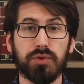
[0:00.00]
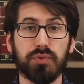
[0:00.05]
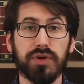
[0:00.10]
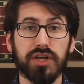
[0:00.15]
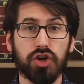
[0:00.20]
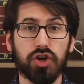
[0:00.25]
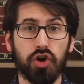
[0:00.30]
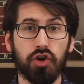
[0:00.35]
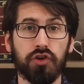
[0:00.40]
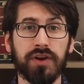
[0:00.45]
a
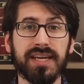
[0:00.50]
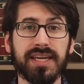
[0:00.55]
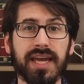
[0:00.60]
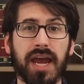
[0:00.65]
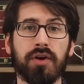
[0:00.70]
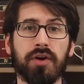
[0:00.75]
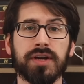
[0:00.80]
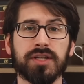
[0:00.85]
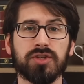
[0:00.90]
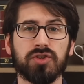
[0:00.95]
recurring
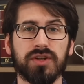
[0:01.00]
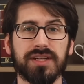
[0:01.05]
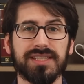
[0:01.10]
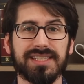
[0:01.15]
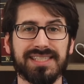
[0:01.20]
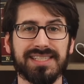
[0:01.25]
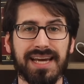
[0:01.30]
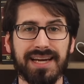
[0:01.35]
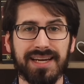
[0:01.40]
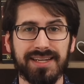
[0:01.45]
character in
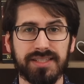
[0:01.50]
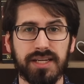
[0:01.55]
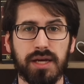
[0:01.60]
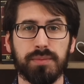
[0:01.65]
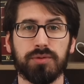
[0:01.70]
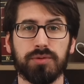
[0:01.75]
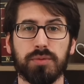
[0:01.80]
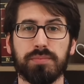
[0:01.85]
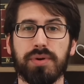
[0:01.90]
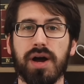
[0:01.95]
Second
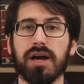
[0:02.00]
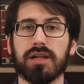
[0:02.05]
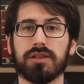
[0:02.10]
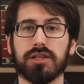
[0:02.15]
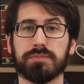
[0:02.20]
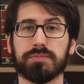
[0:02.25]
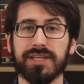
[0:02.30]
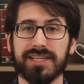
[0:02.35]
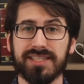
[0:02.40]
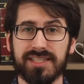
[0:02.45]
Temple
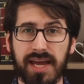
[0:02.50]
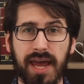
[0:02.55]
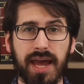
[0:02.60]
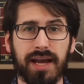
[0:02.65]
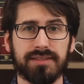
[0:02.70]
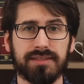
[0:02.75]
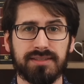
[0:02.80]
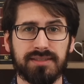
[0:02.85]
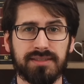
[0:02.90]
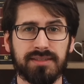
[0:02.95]
apocalyptic
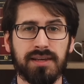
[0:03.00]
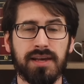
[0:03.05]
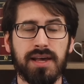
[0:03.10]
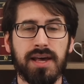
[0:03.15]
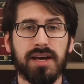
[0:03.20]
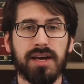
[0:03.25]
texts.